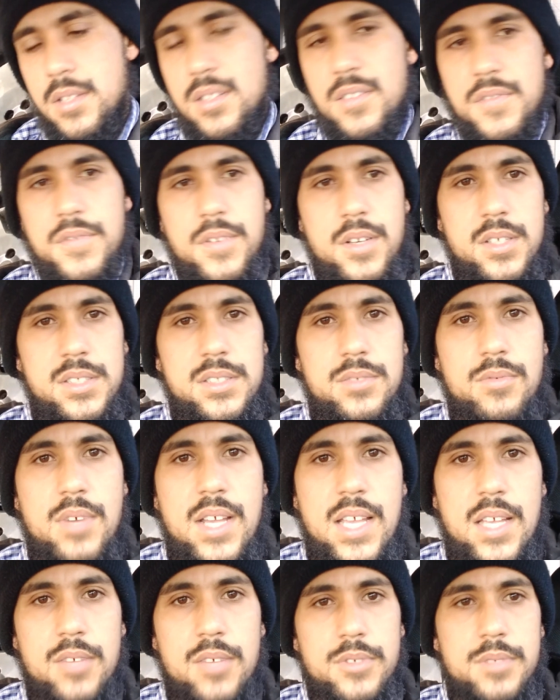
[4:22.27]
The first
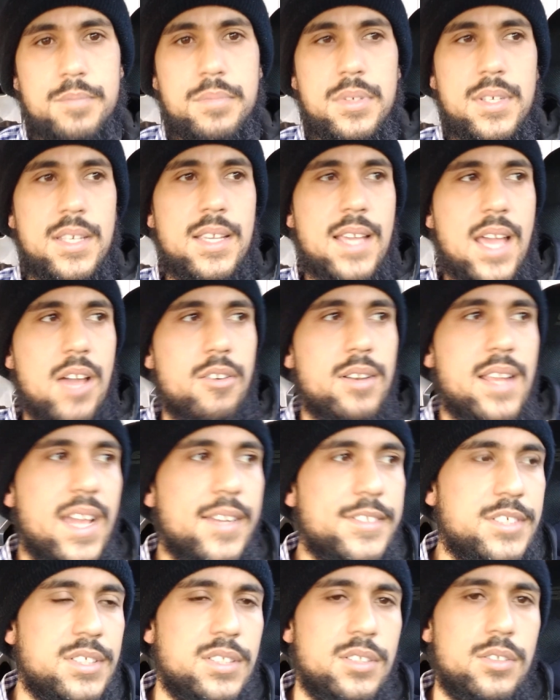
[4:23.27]
way would be I would
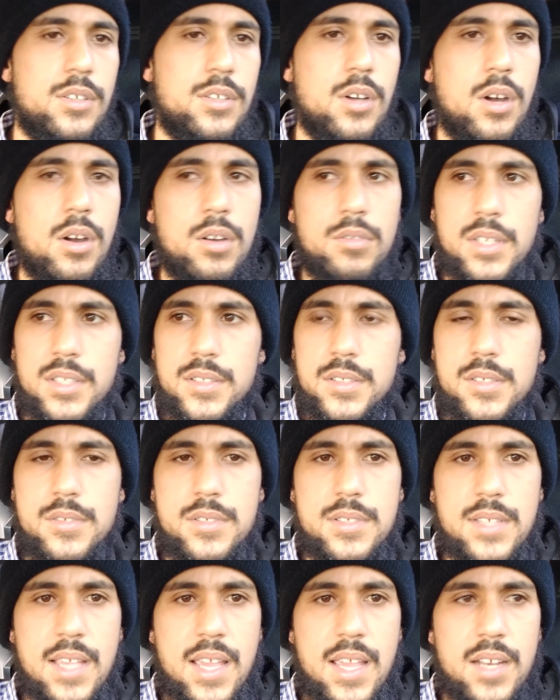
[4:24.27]
actually go into
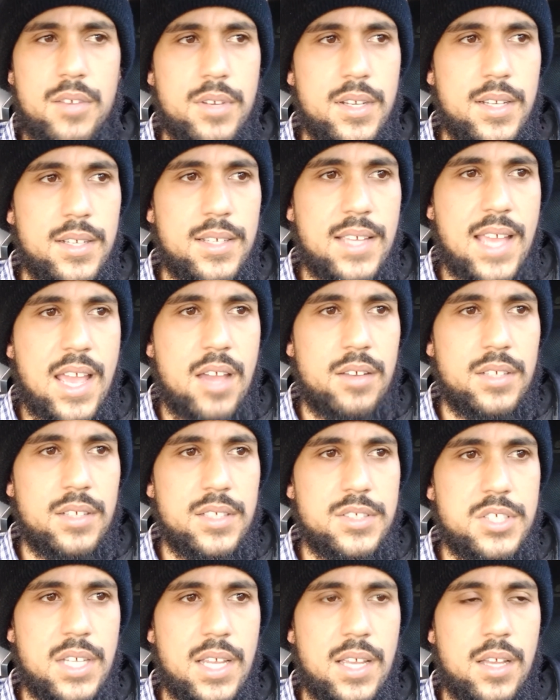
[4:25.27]
Santa Rita
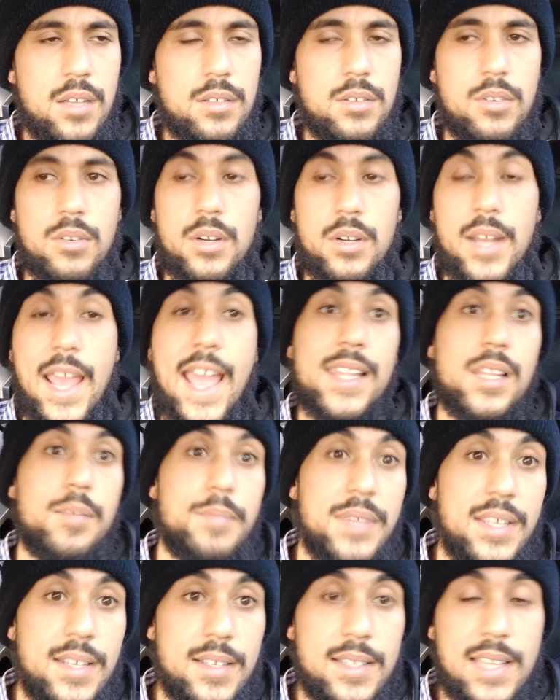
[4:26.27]
County Jail or
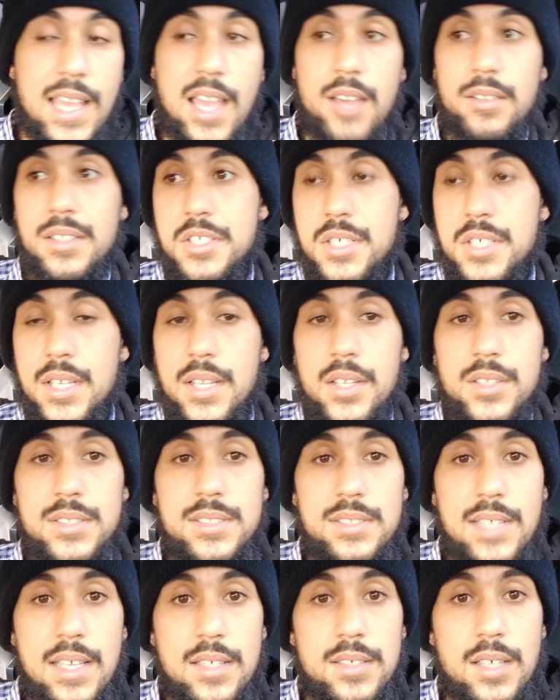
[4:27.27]
Alameda County Jail,
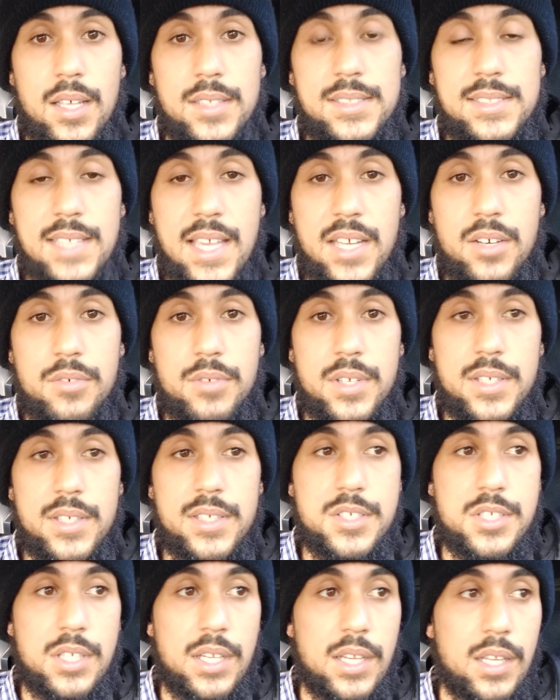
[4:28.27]
uh, Santa
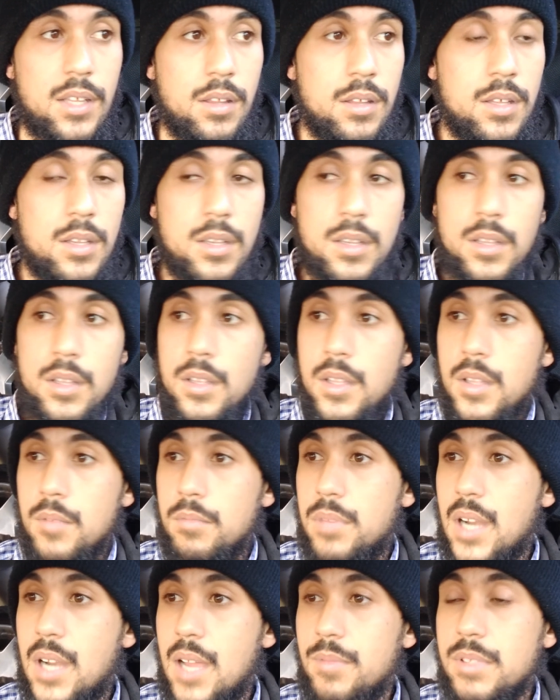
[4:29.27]
Rita Jail,
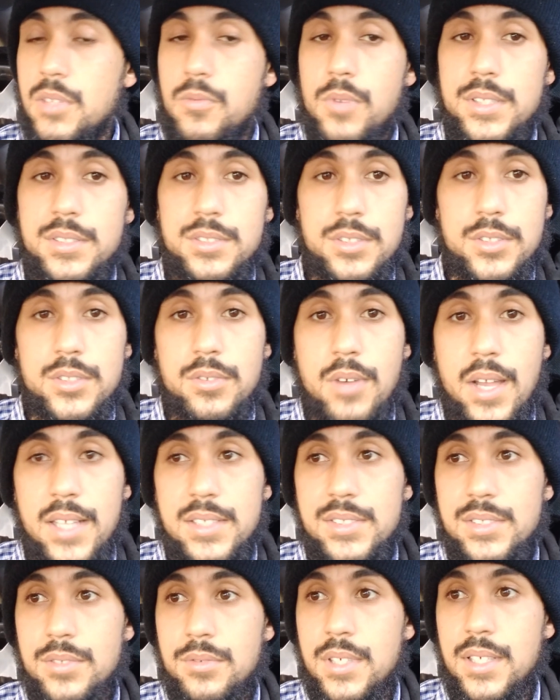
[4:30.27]
probably once or
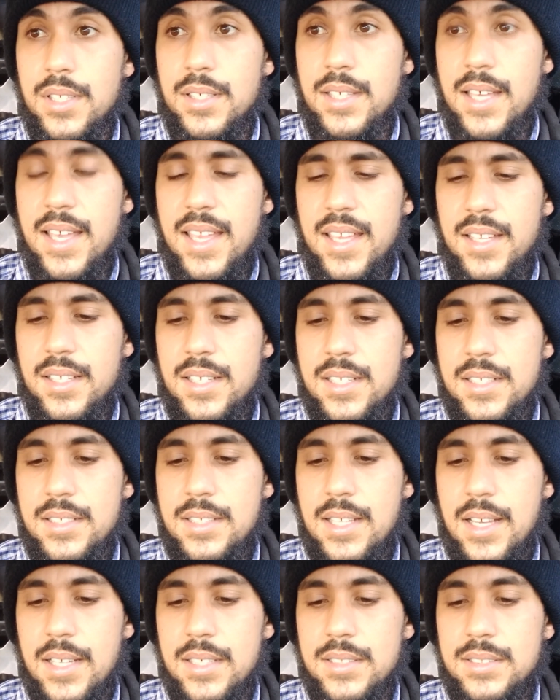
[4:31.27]
twice a week, and
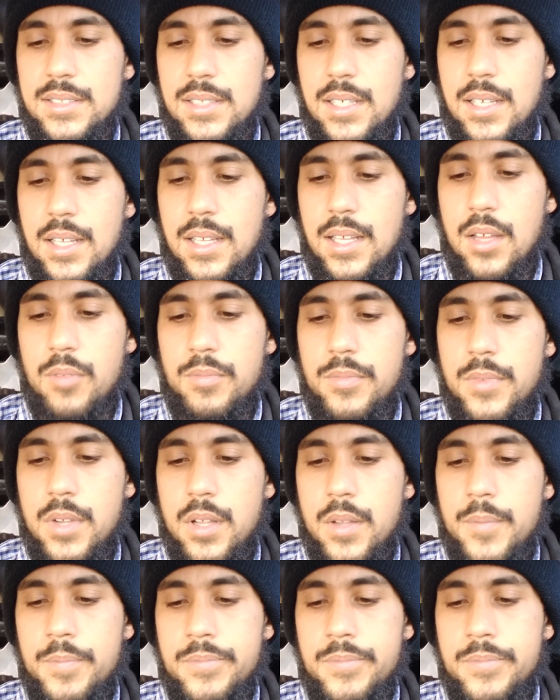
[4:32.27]
conduct um,